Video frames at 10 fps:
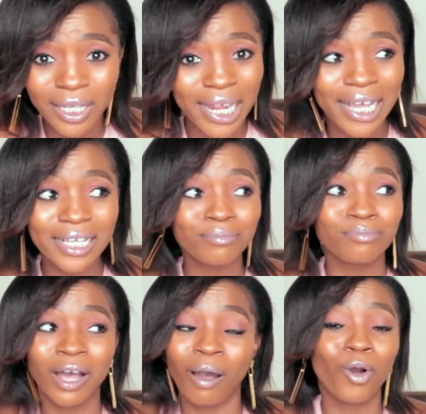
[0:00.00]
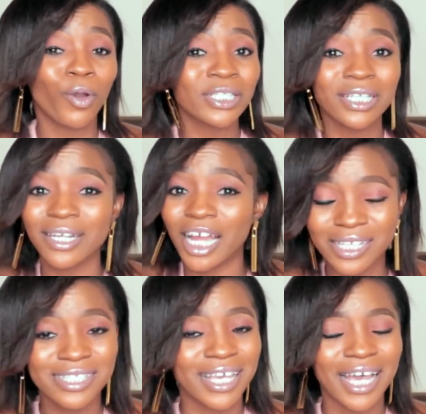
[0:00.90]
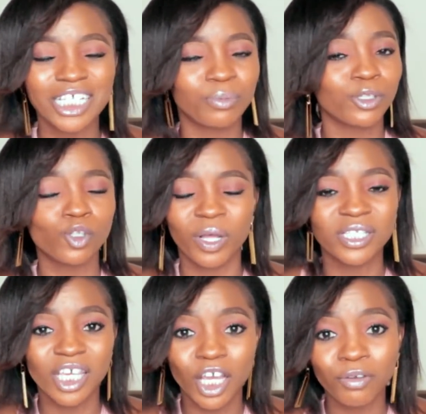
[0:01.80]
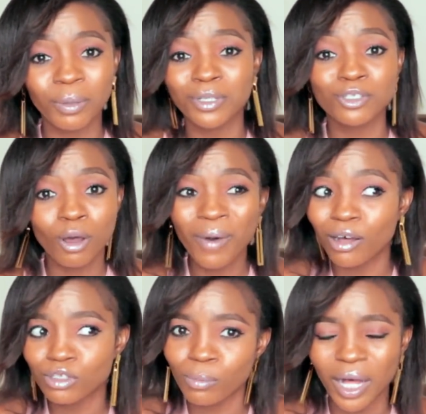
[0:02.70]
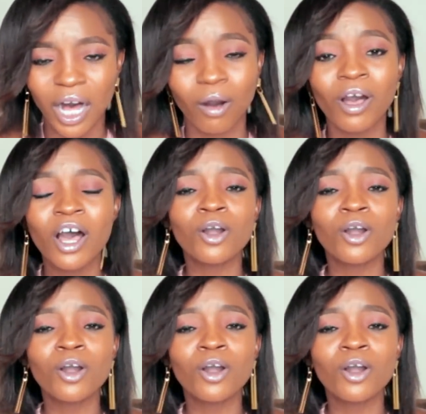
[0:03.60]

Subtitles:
Like, I'm not going to lie, this year has been super scary, but somehow,